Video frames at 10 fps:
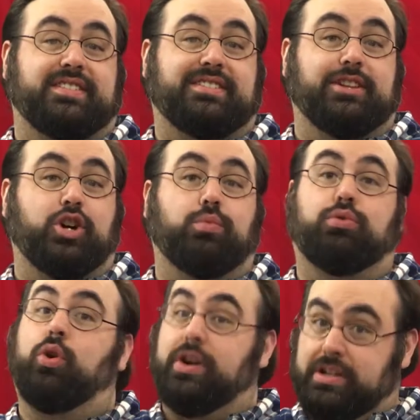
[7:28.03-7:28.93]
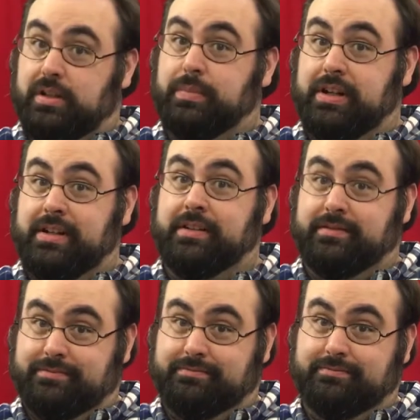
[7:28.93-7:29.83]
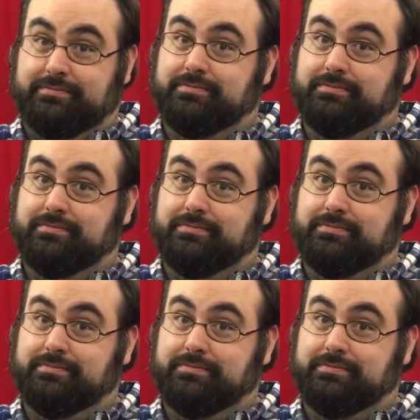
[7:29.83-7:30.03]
there's a slow broil button.